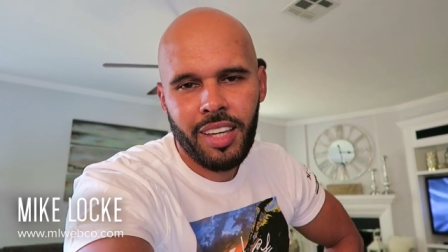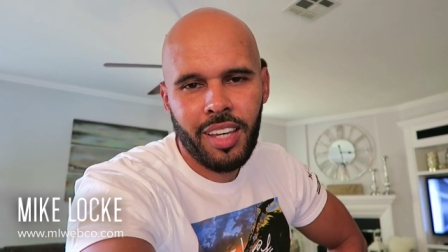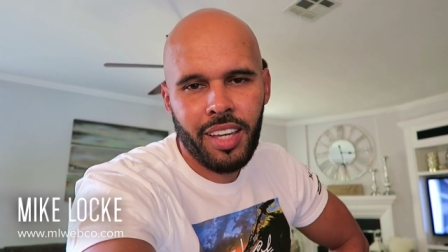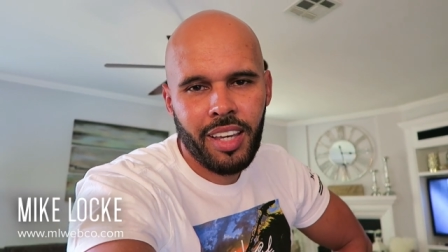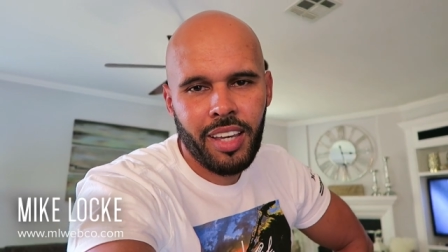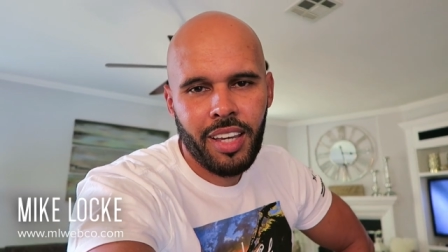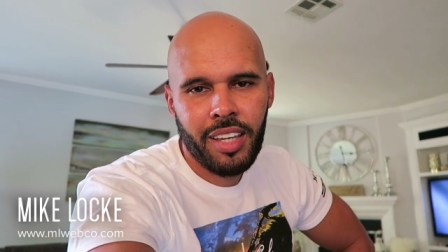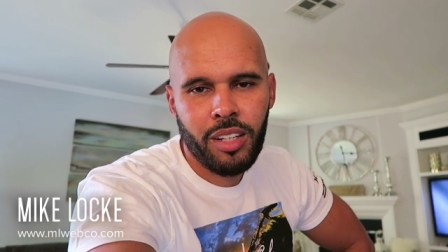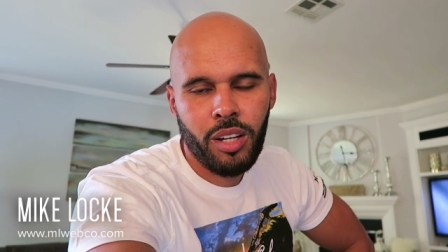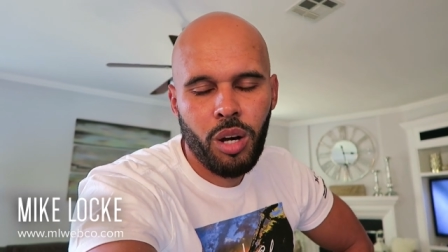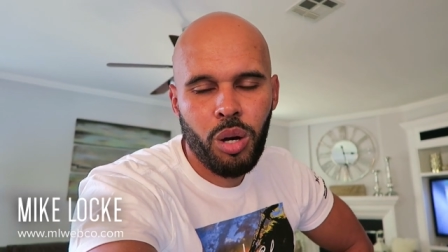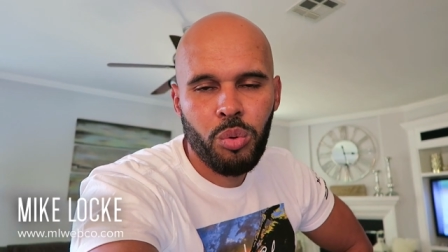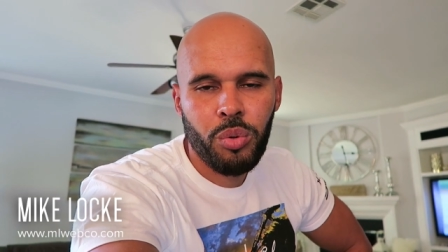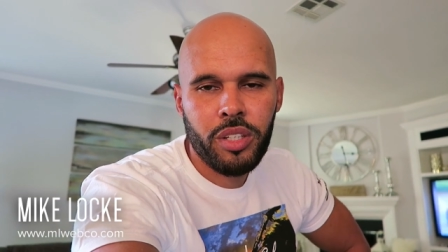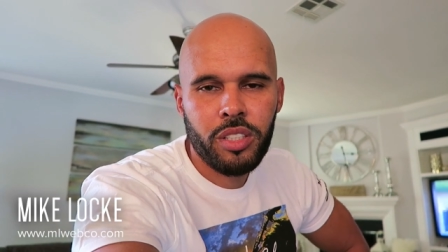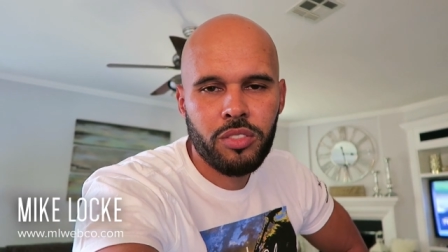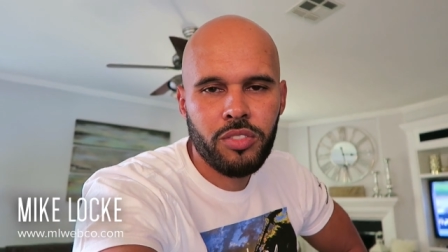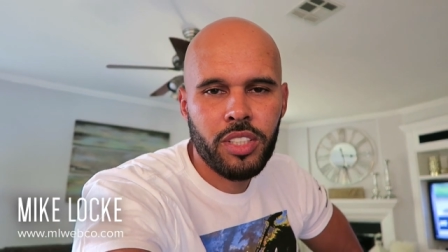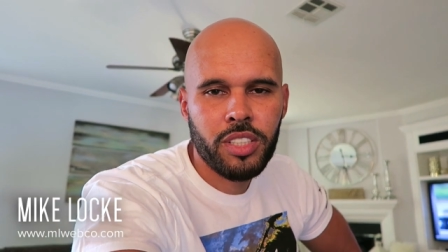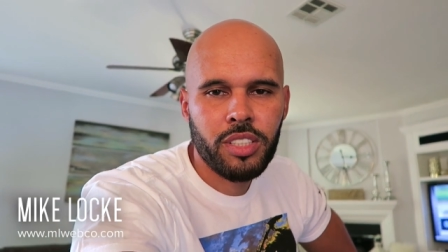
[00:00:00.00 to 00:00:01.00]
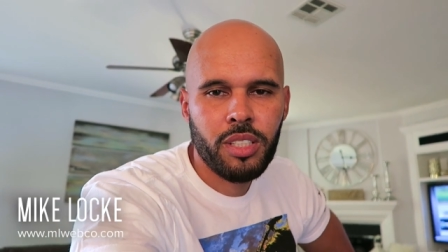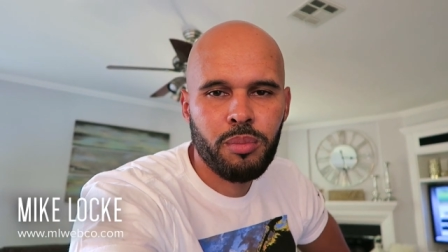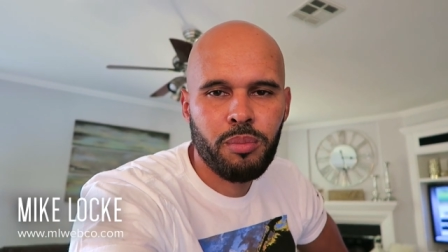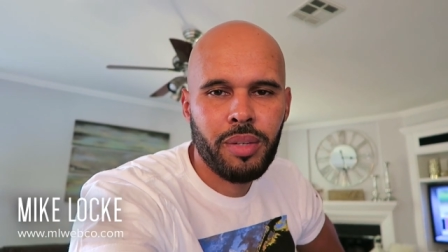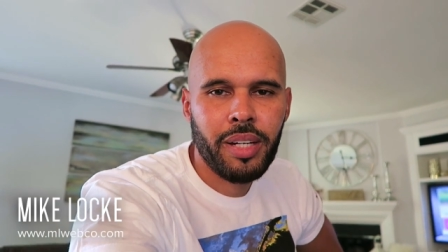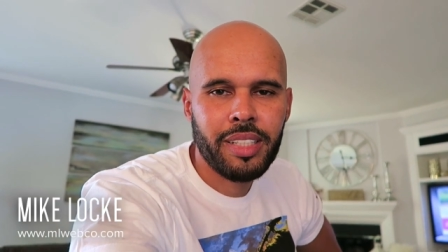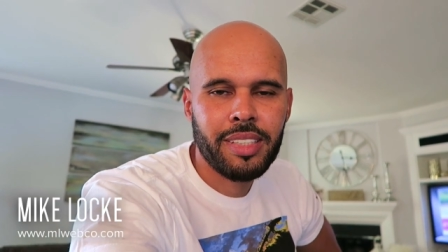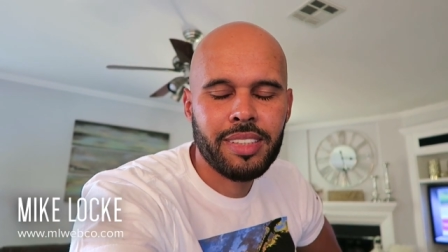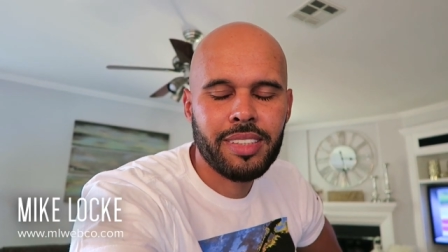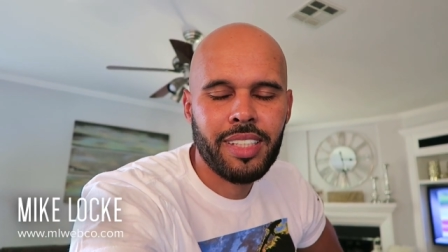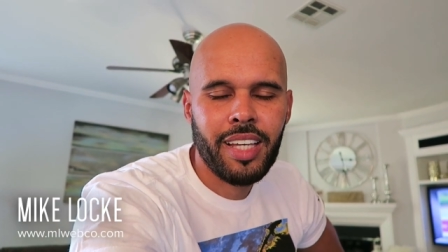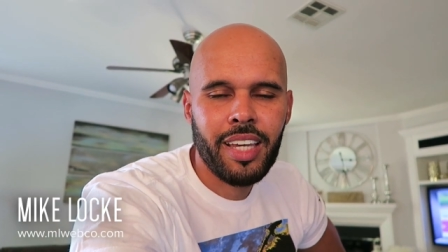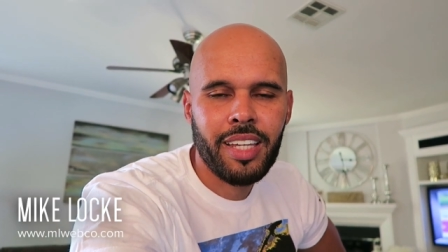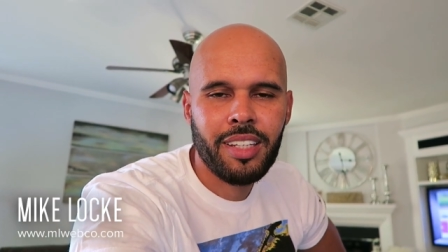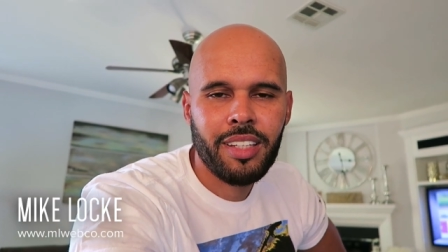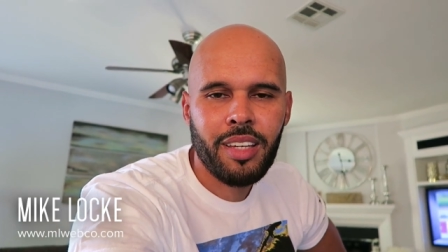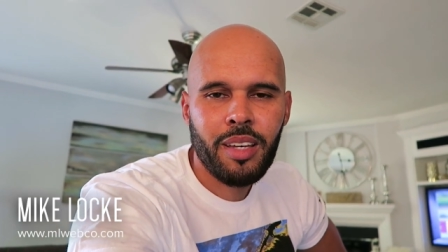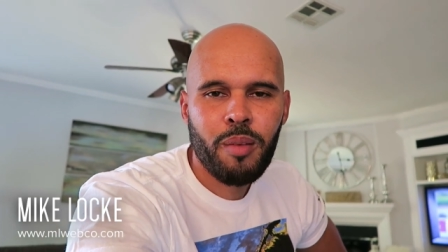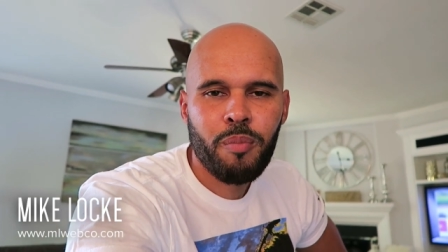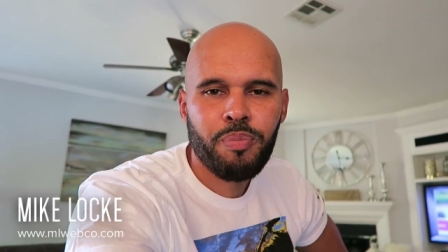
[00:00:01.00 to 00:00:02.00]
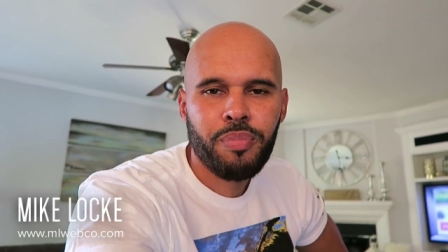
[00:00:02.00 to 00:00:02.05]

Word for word: and always visit my site,